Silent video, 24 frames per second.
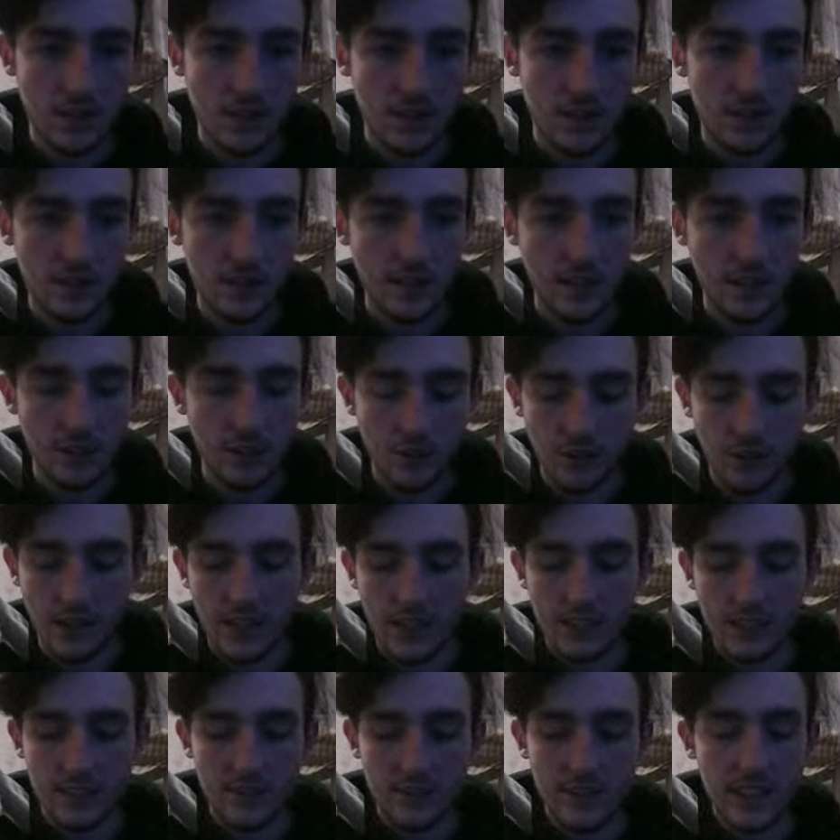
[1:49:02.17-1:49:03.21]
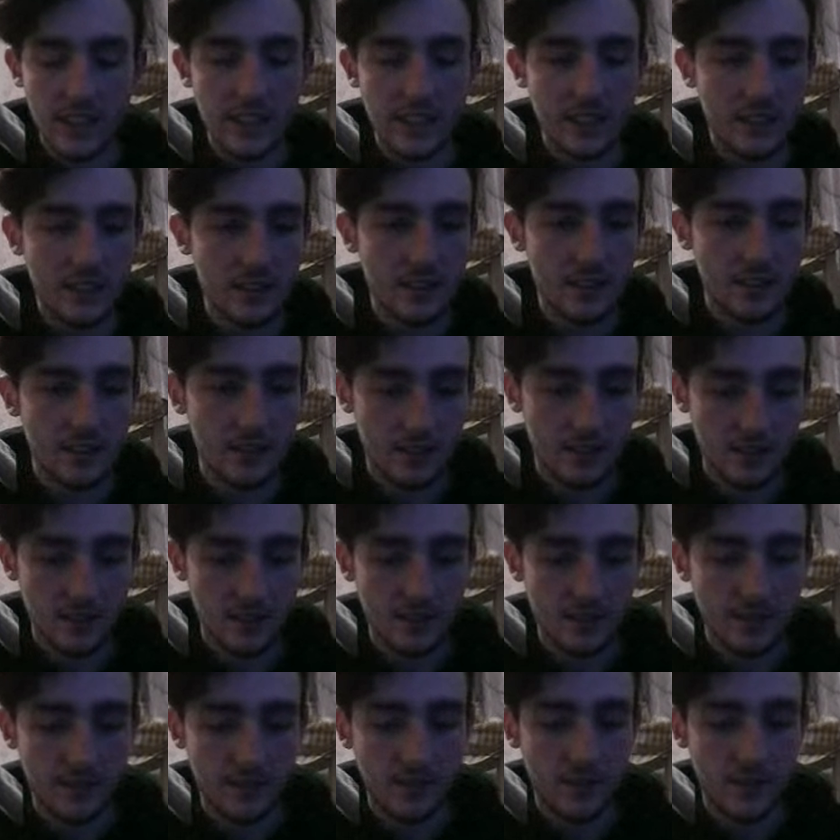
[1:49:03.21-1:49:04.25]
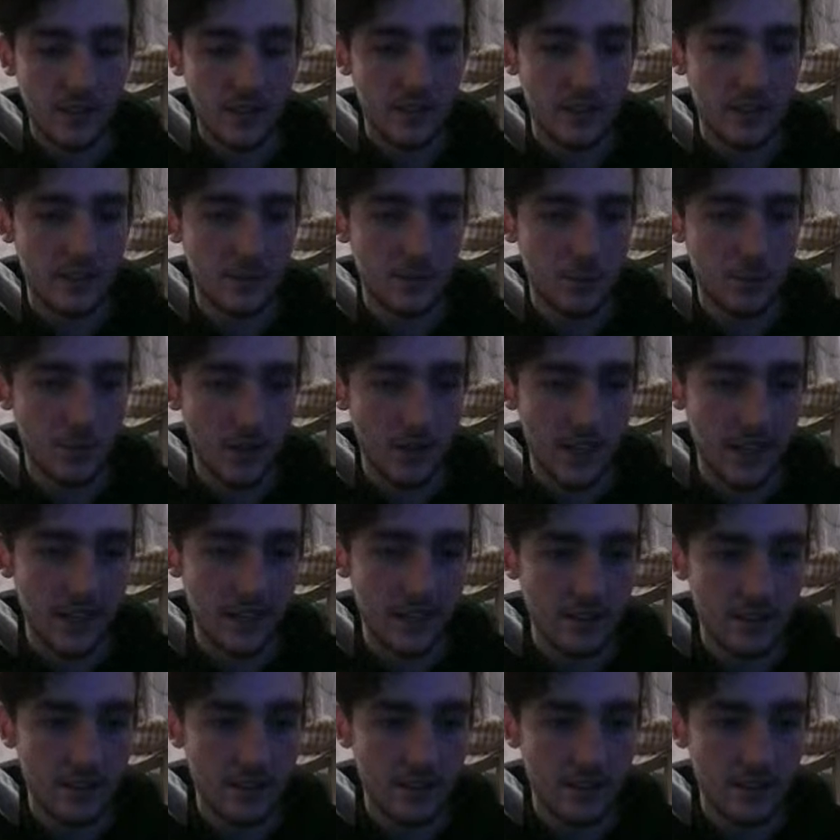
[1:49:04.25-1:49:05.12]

then I'll activate fire spread.